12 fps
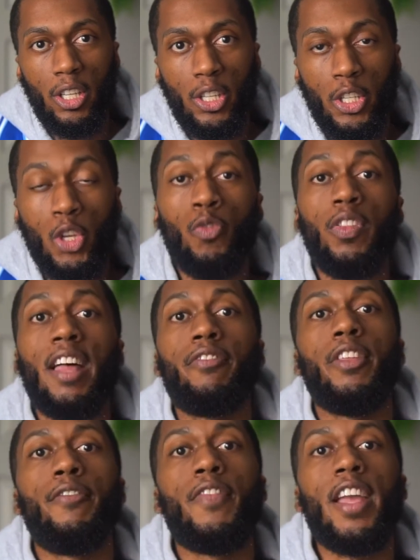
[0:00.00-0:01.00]
you've left
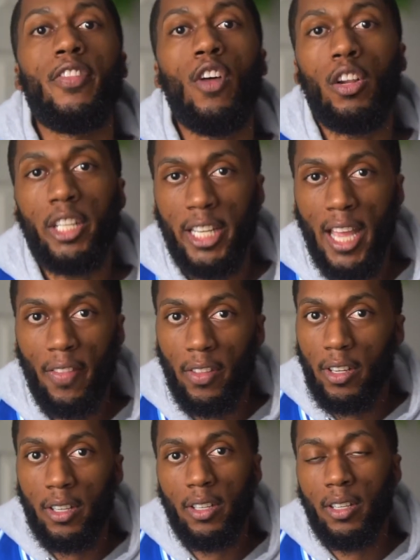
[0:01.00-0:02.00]
the faith altogether.
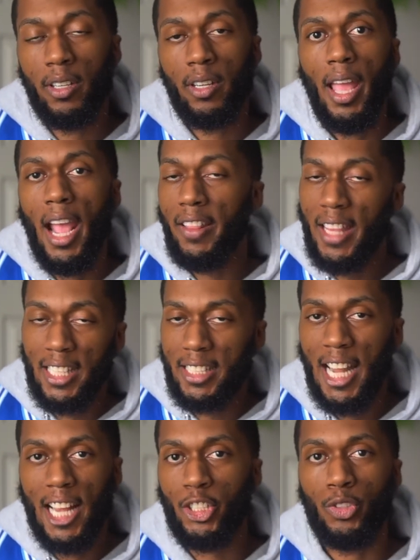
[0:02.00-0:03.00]
And that's
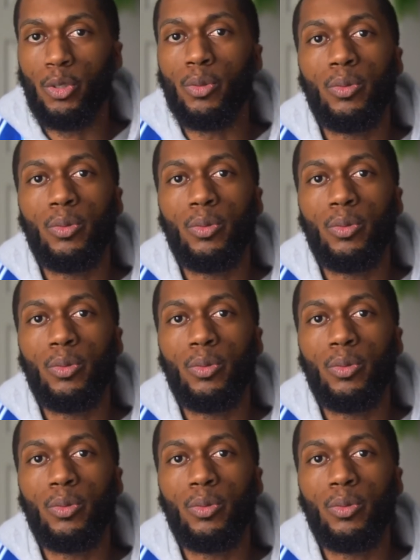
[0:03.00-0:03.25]
not true